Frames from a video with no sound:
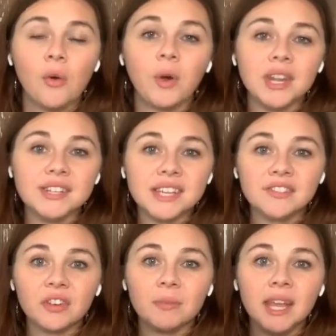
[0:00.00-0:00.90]
What it
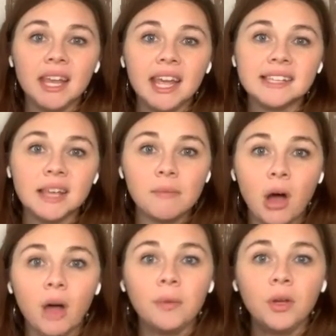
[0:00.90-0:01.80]
does for me as a
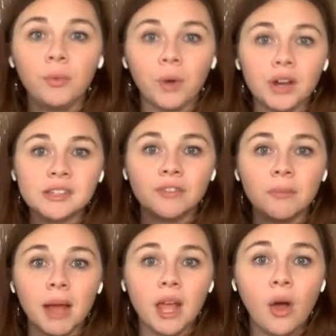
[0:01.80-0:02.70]
mom who works
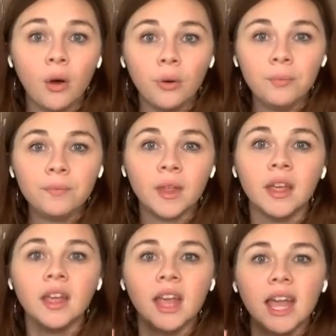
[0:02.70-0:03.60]
from my home,
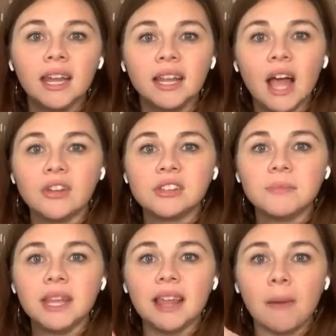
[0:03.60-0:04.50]
it allows
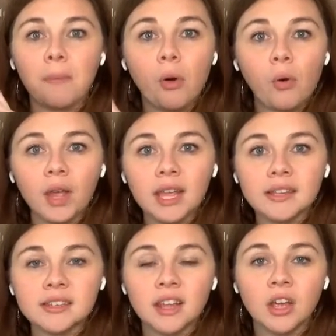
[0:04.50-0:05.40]
me that
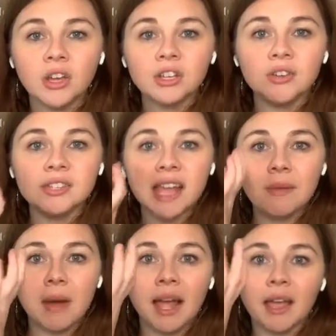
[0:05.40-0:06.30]
point to
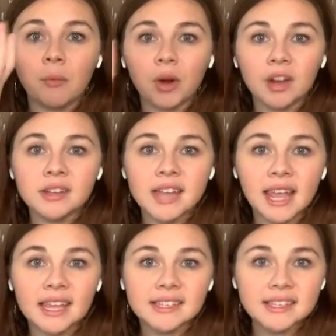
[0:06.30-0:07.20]
say my work
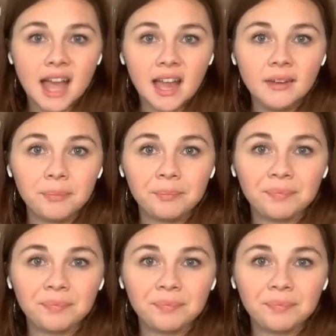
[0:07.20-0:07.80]
day is done,